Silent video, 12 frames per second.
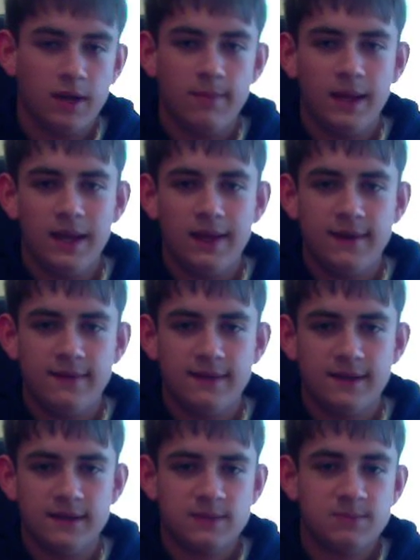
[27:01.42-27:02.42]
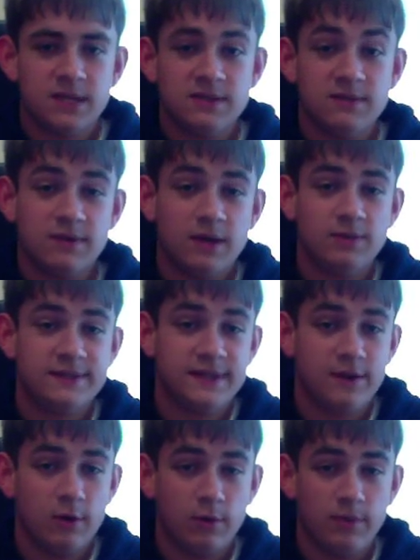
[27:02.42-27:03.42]
to buy anything expensive, I would
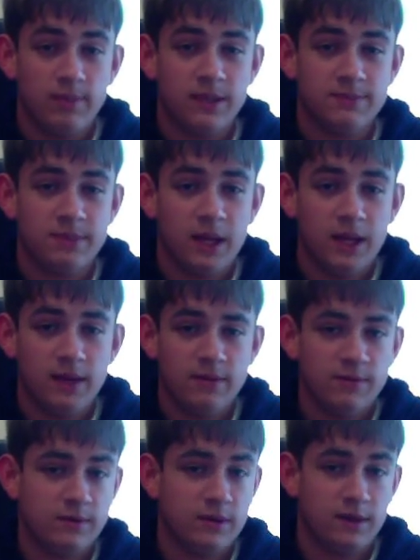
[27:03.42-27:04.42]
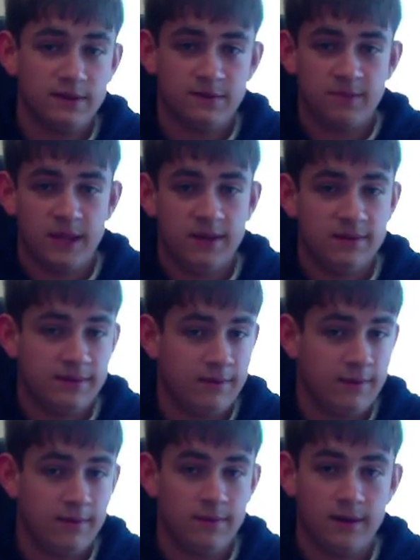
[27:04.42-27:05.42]
say go with Best Buy. If you're going to spend
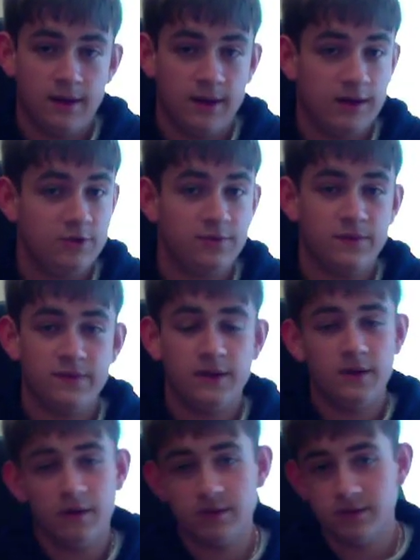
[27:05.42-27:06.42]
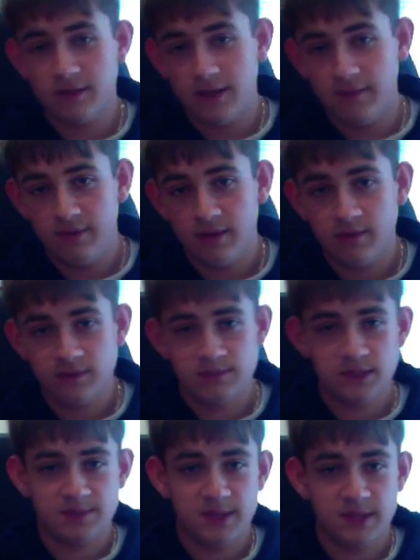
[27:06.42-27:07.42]
$150 on aviators and
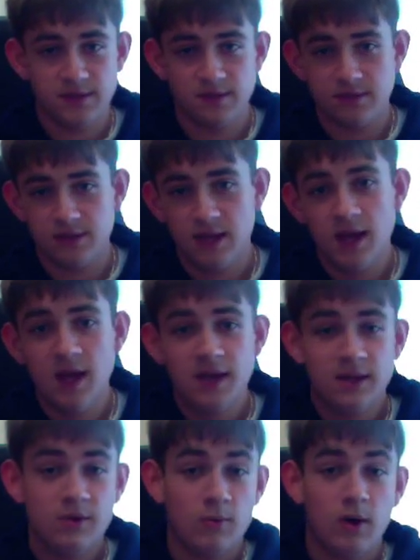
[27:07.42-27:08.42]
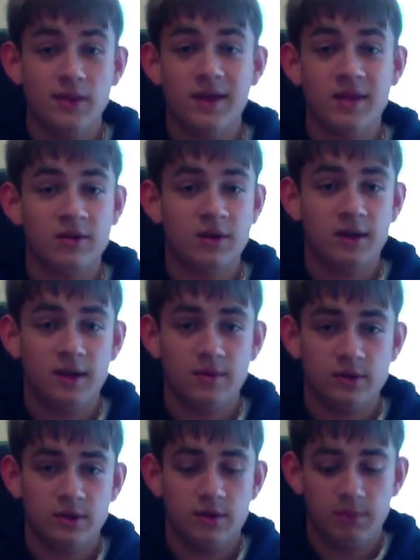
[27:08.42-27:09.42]
Mixmasters, you want that 30-day
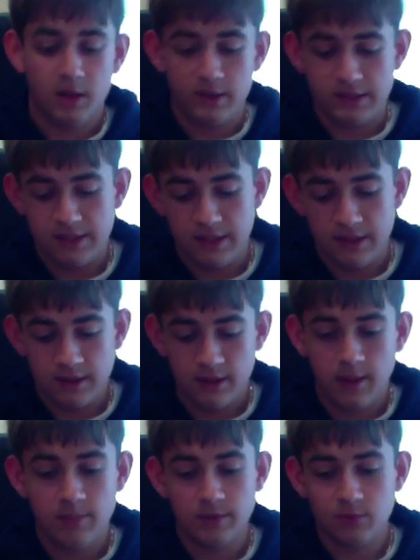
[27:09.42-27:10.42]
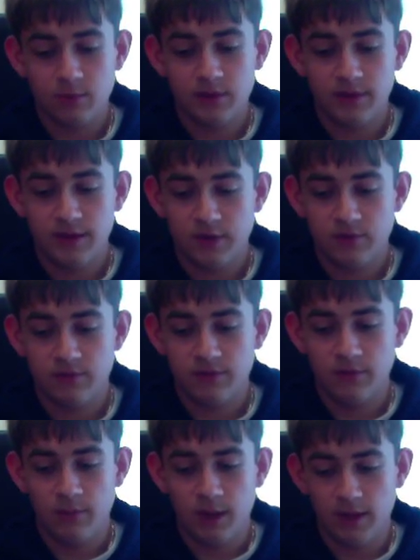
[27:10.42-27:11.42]
return policy. It's worth the extra few
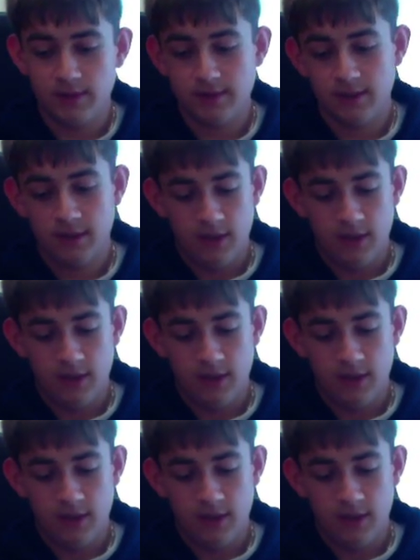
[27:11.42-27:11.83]
bucks.